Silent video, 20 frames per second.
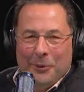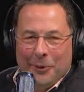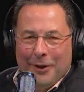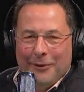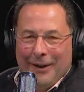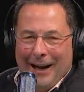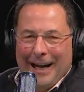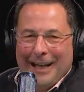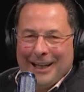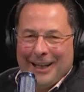
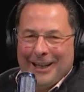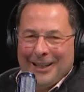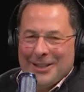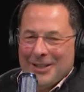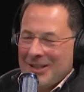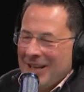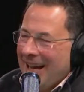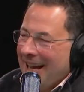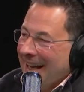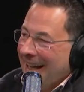We've added
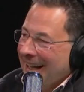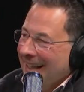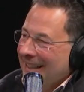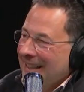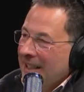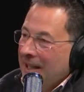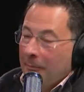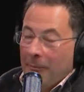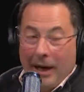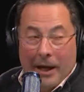Gonzaga.
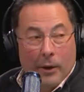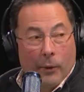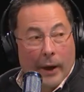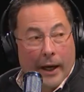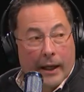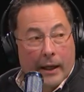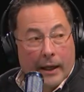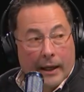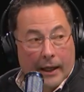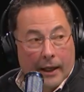By the way,